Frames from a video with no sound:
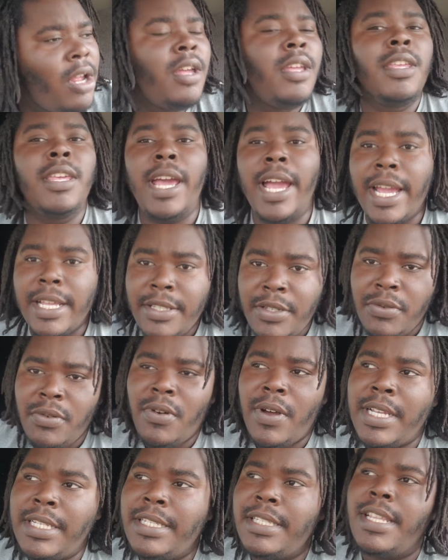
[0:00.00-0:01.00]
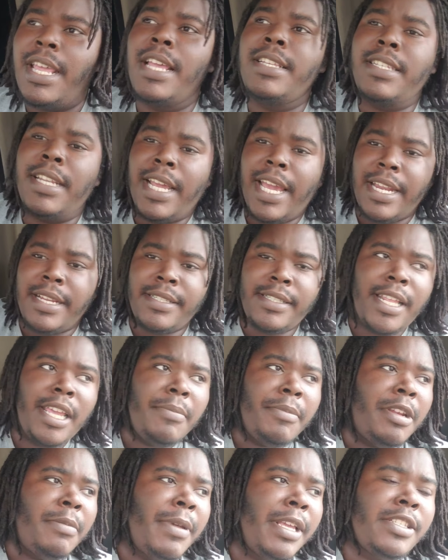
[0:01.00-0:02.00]
Yeah, I got 2 questions to ask and I got a
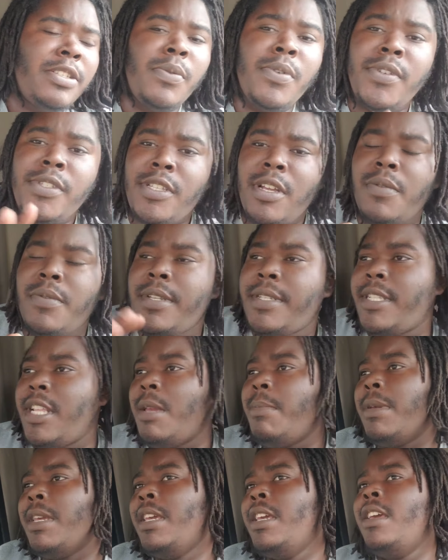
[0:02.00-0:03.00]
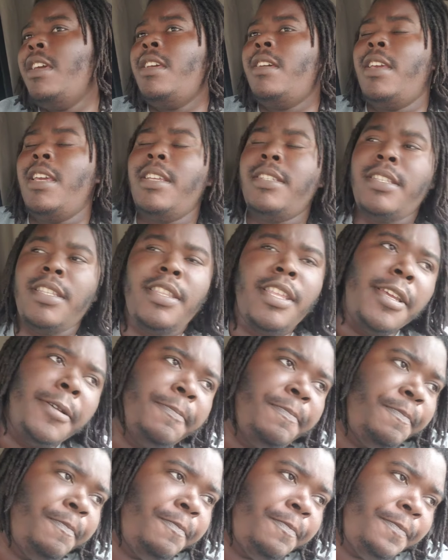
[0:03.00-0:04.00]
statement to make. So we're gonna start with the statement. Here's the thing.